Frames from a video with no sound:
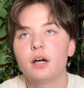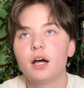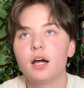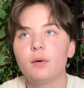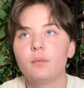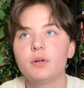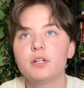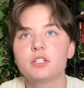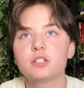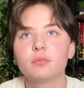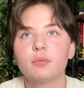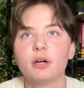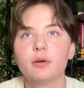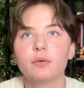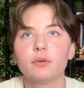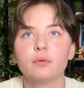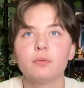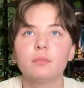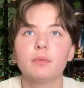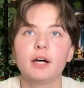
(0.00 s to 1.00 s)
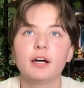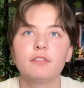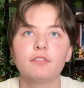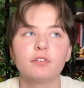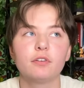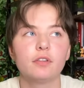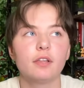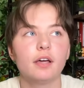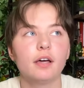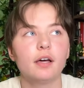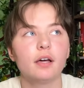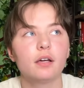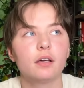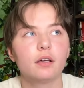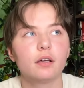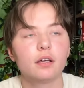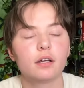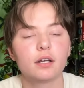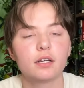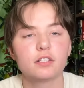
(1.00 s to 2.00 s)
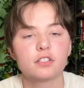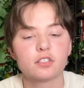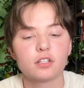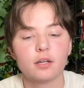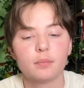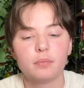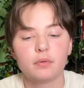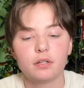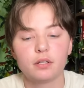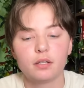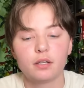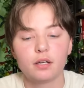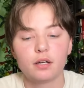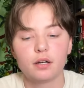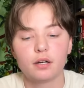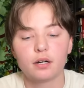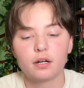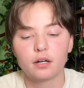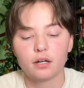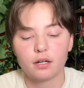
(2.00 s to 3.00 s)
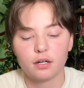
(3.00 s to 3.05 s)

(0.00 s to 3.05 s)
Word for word: i went to my room after that and i slept in there